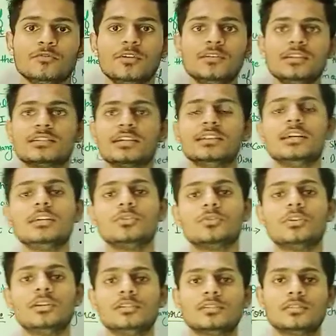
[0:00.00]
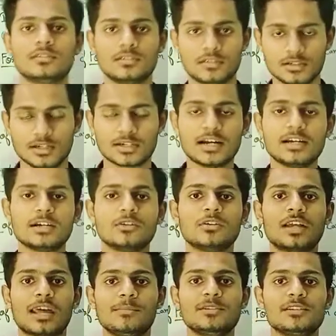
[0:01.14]
we will say that today is, right now
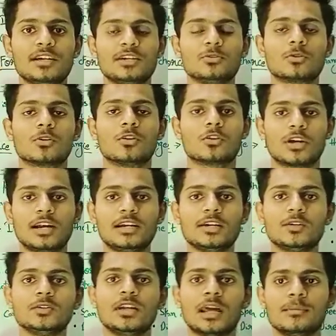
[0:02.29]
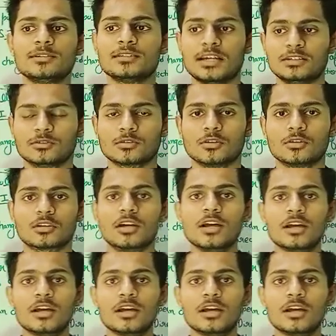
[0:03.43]
time is 8 o'clock, right now time is 9 o'clock.